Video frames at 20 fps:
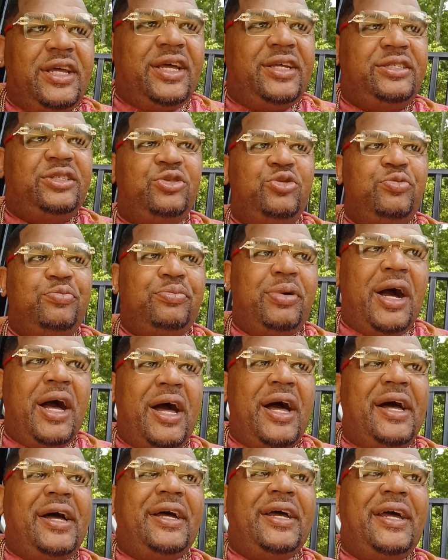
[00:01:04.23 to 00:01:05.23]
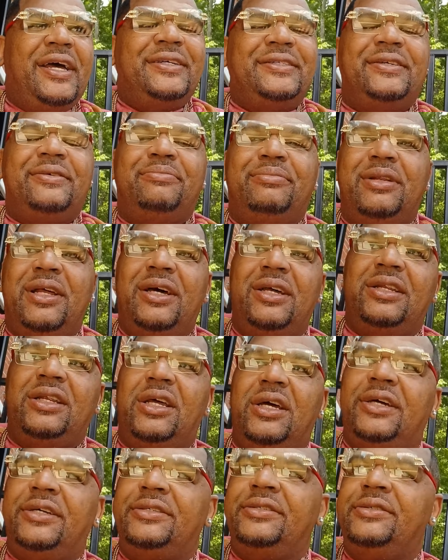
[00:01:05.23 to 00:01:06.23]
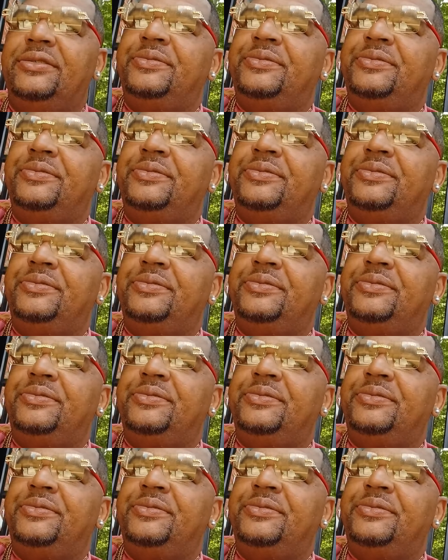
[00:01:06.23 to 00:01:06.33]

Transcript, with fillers: that you buy has a bloodline